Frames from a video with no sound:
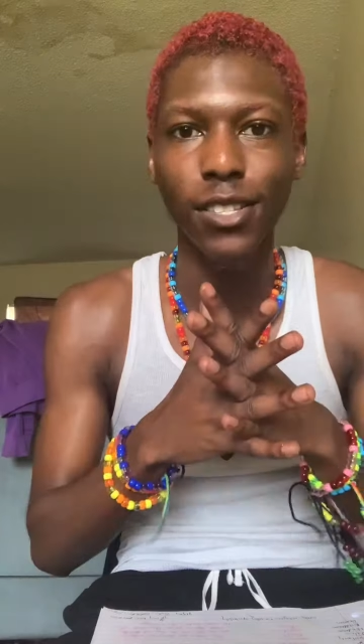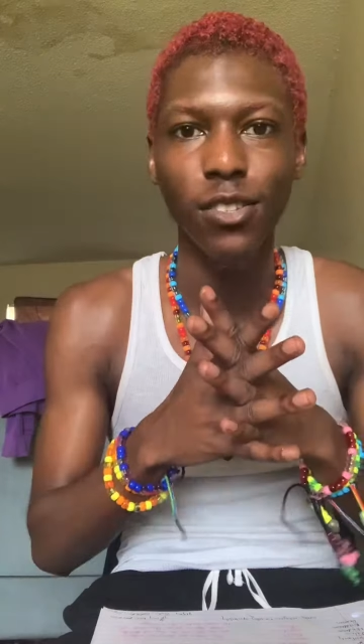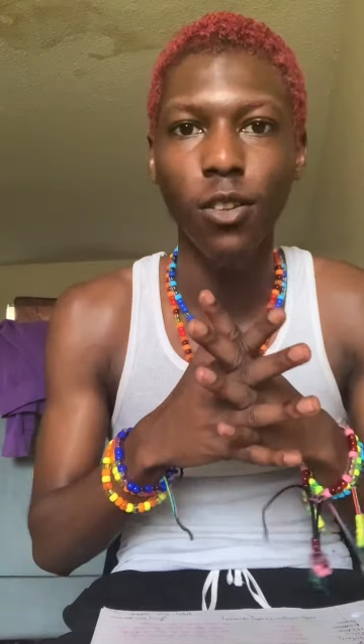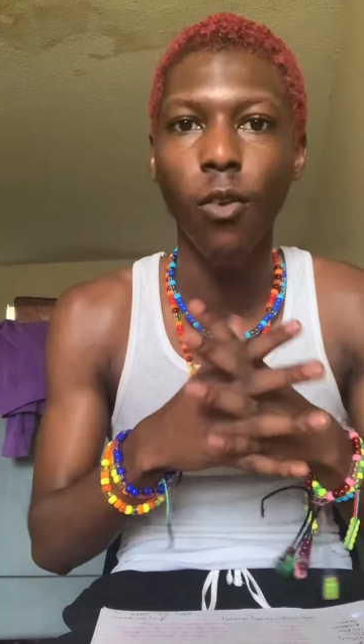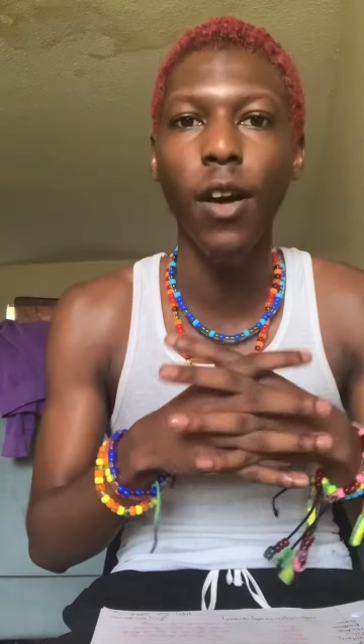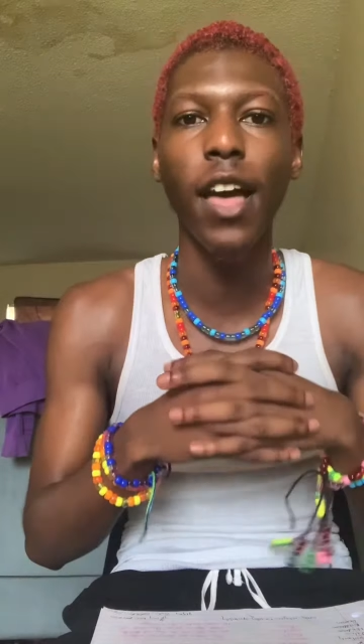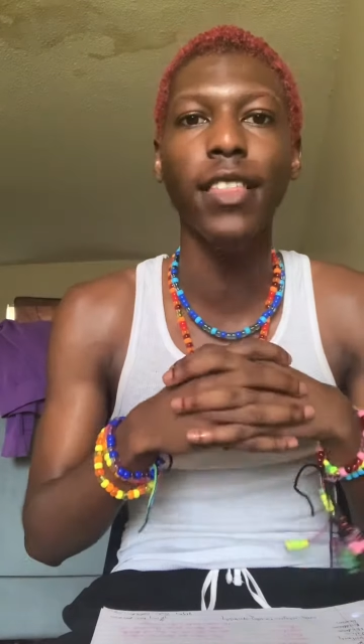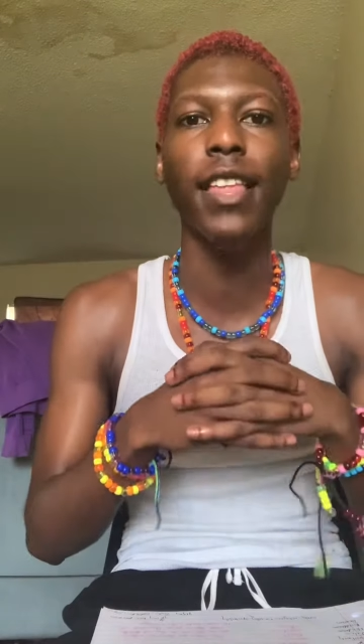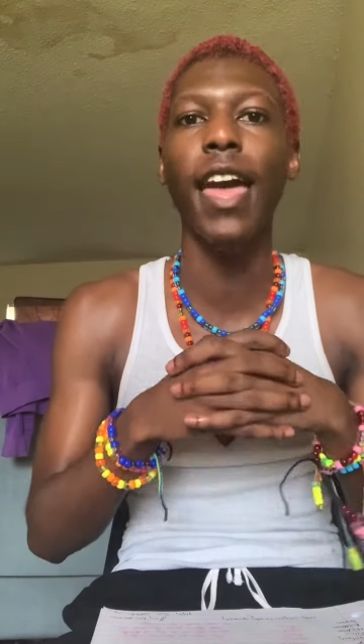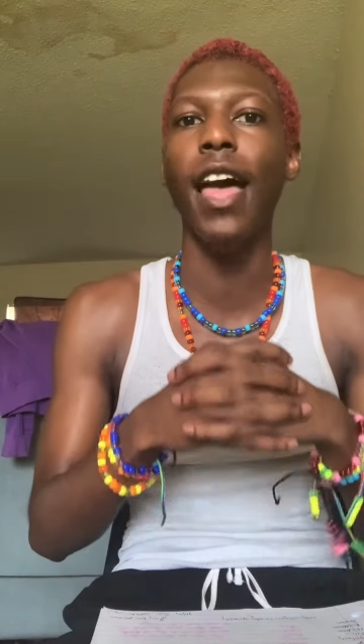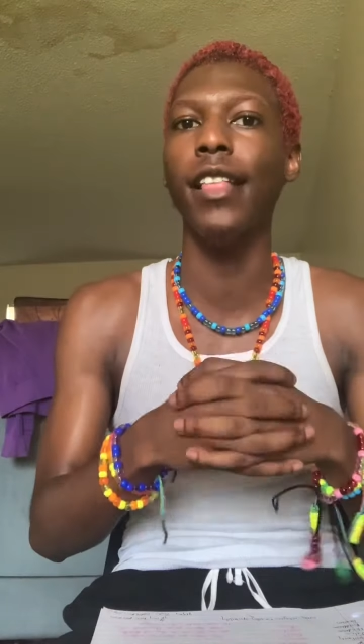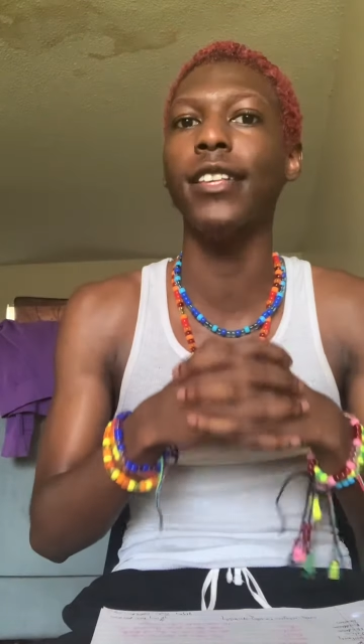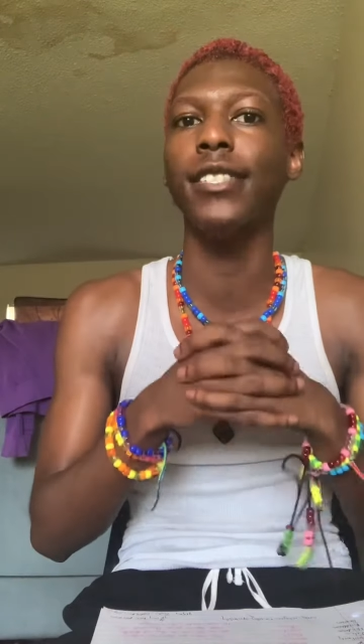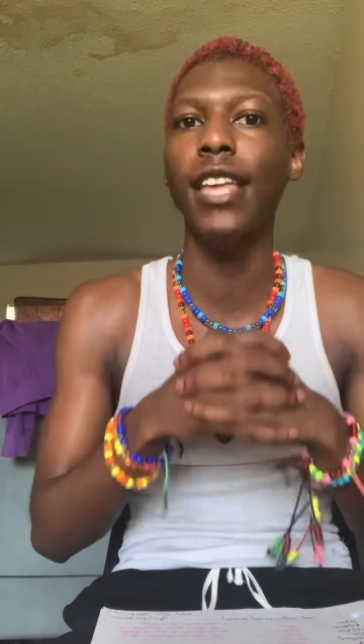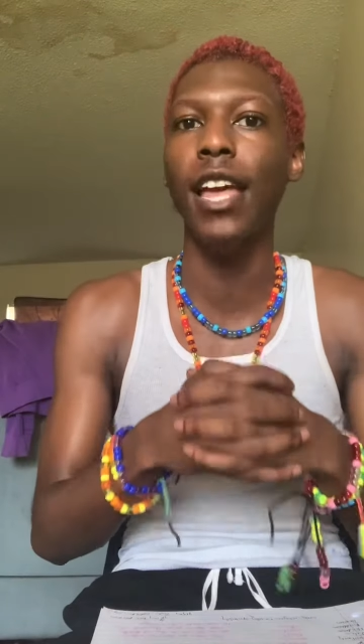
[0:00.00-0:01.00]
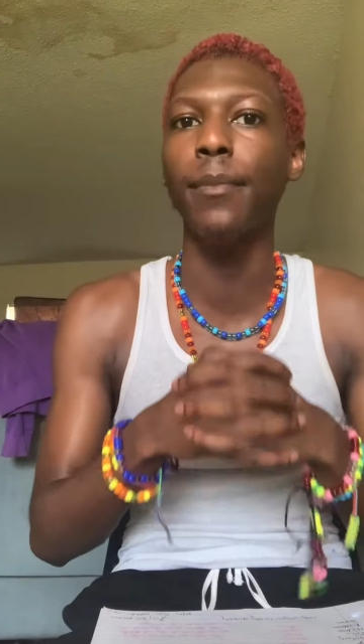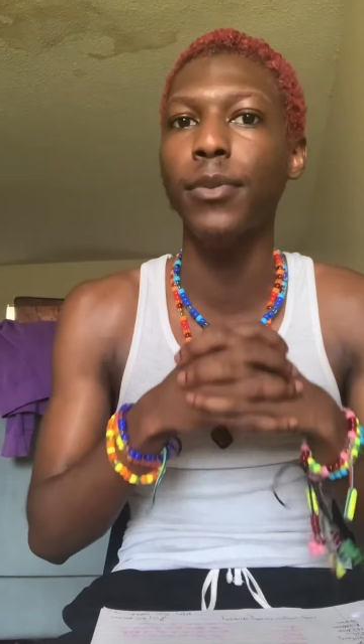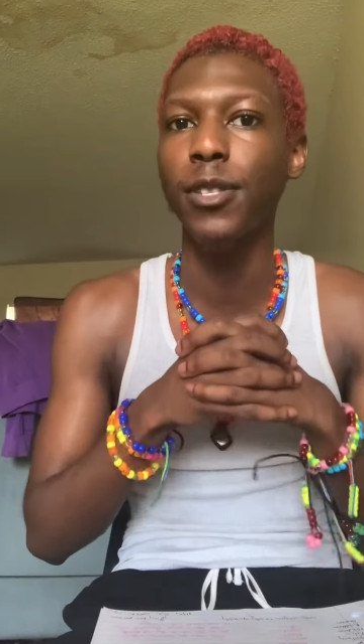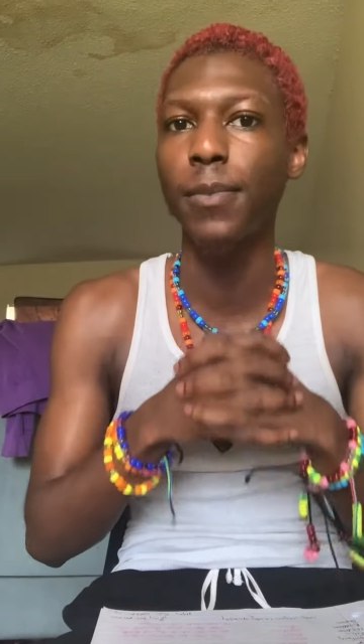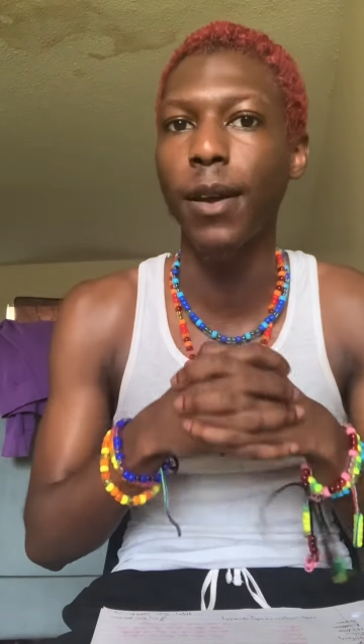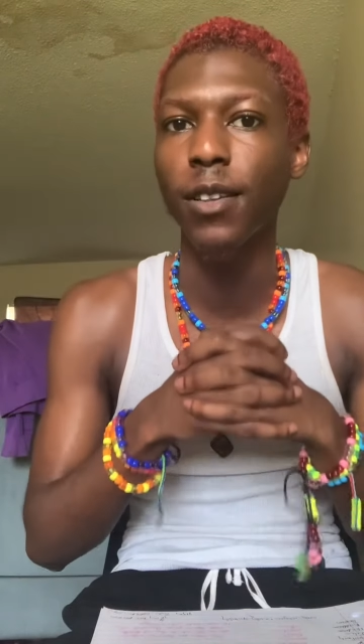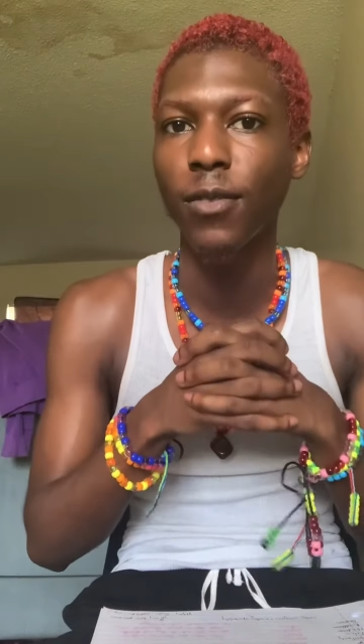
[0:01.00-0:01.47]
You don't have to have the same
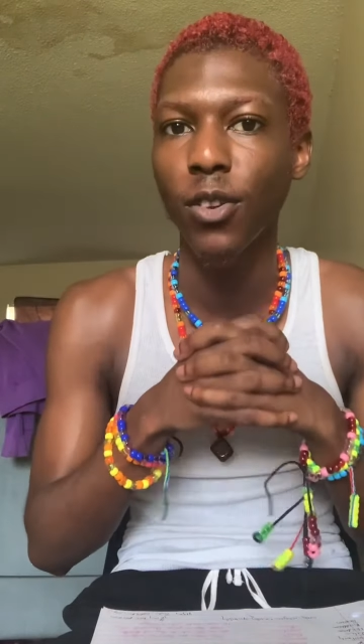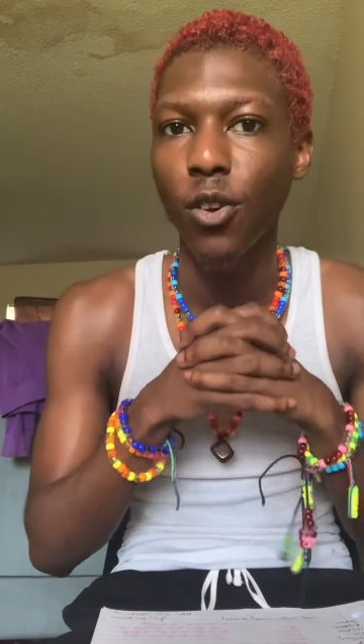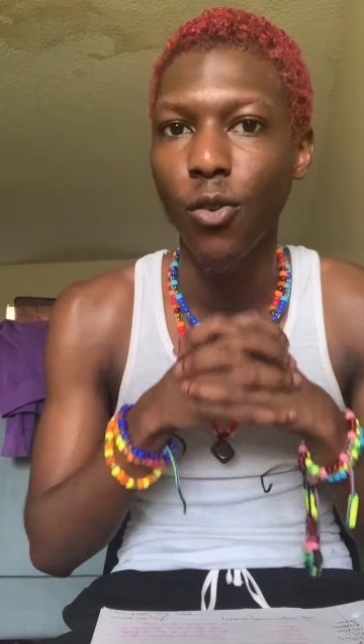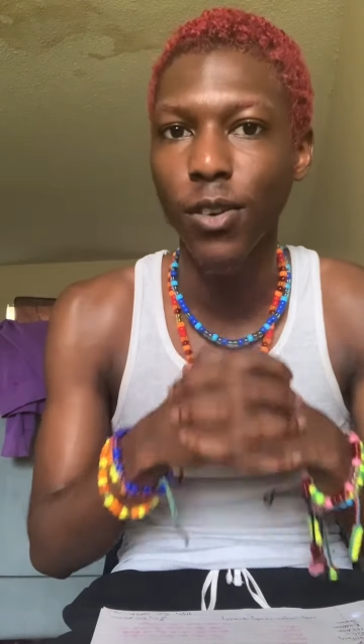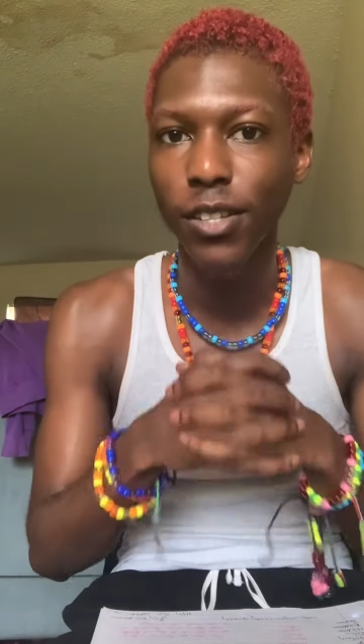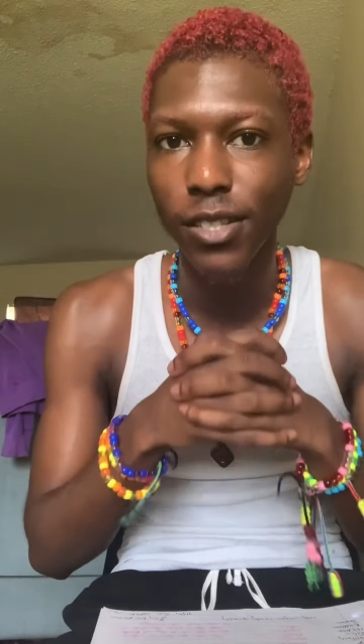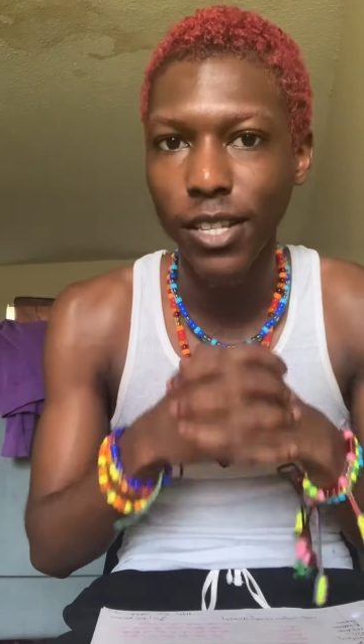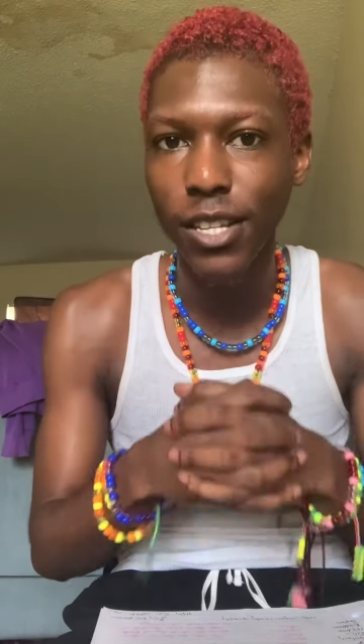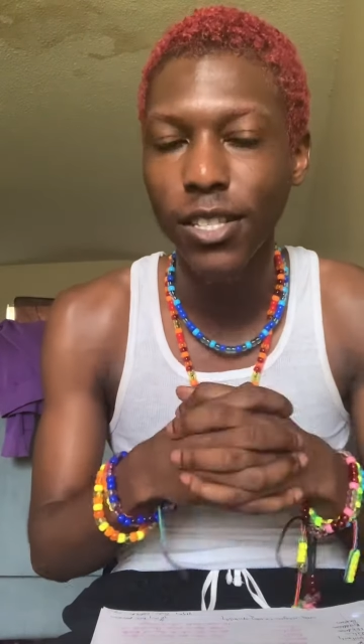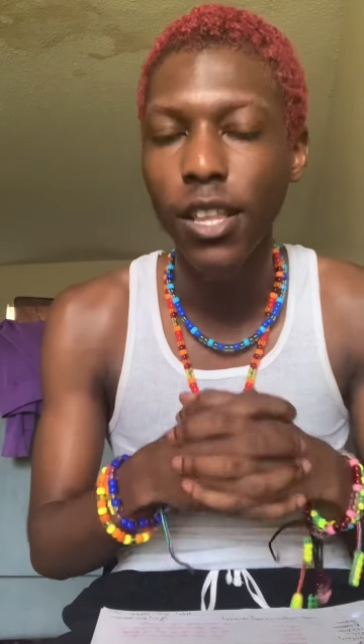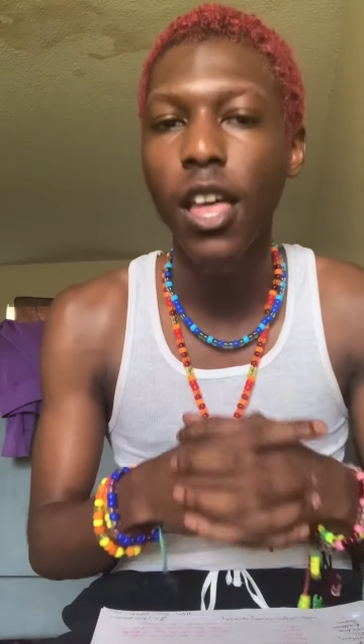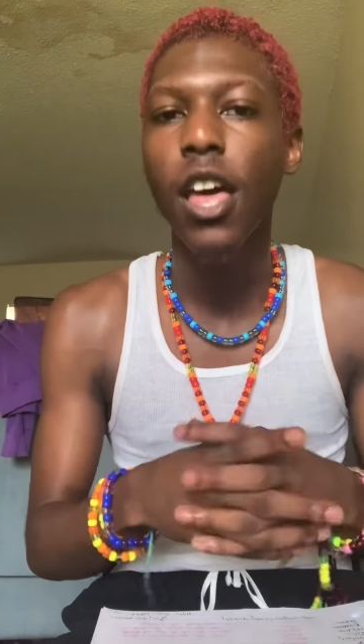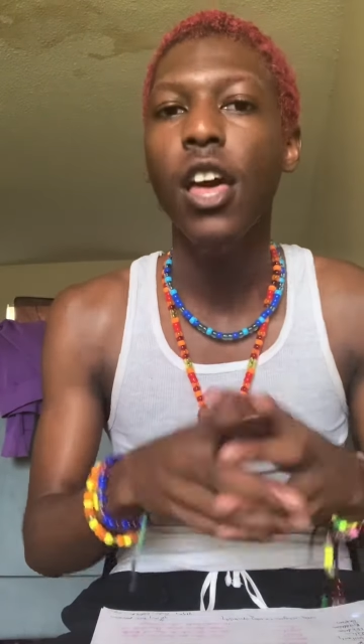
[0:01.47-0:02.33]
perspective to coexist.